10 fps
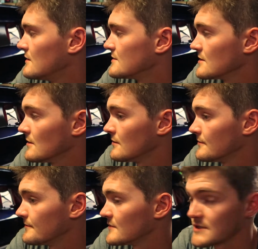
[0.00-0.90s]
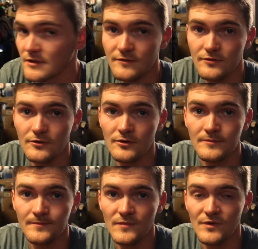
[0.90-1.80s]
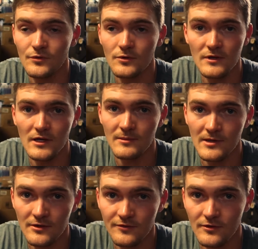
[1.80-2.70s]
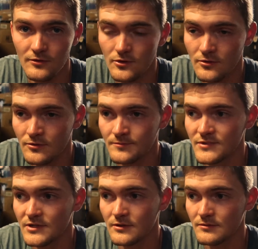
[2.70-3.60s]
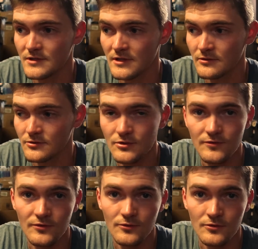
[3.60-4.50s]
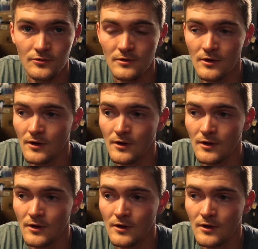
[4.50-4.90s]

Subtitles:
So I checked the fluid. The fluid came out of the fill hole, so it was either too full